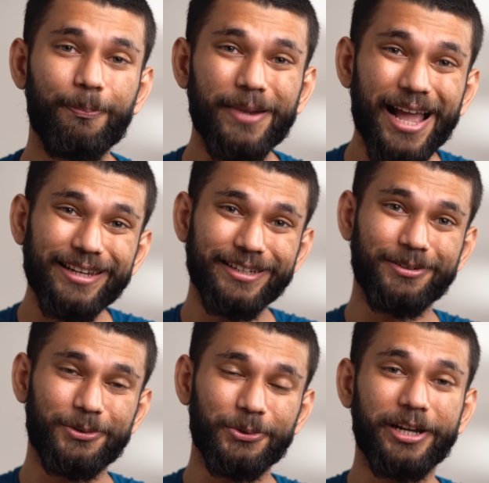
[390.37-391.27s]

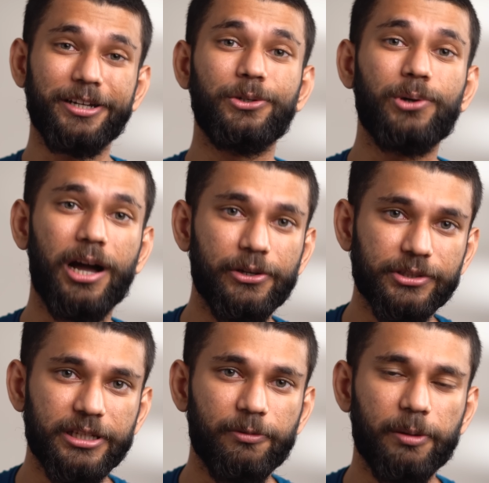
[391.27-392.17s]
planning to get into
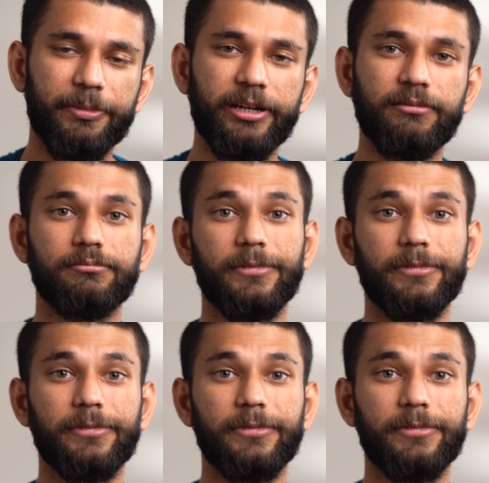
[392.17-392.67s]
iOS development,